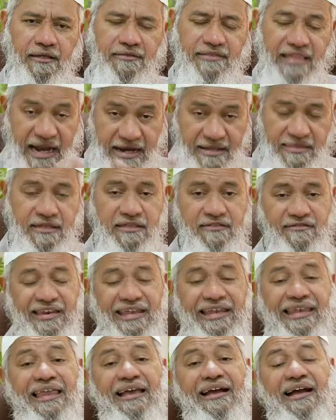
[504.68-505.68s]
the answer is
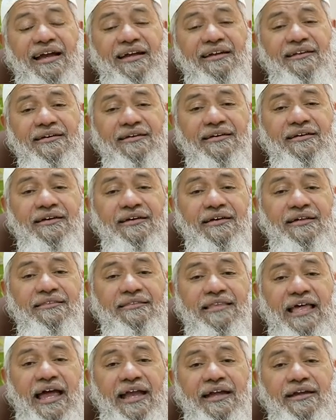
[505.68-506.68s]
very clear cut,
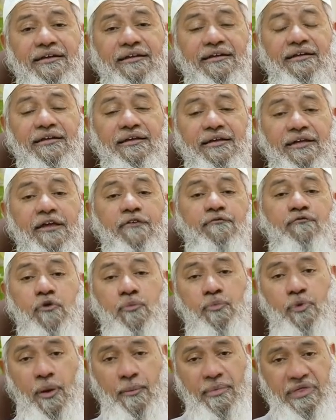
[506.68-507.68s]
that if you
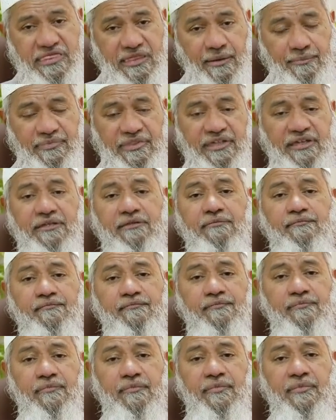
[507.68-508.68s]
promise something,
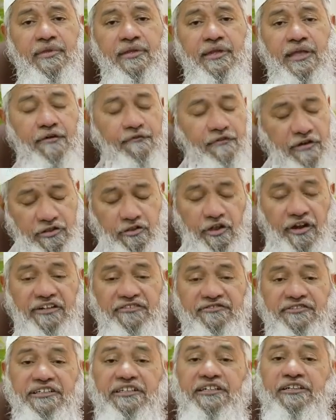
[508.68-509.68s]
if it's not a
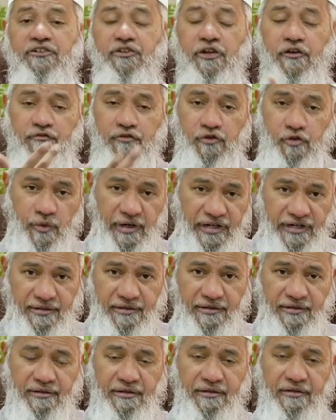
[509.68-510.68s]
sin, you have to do it.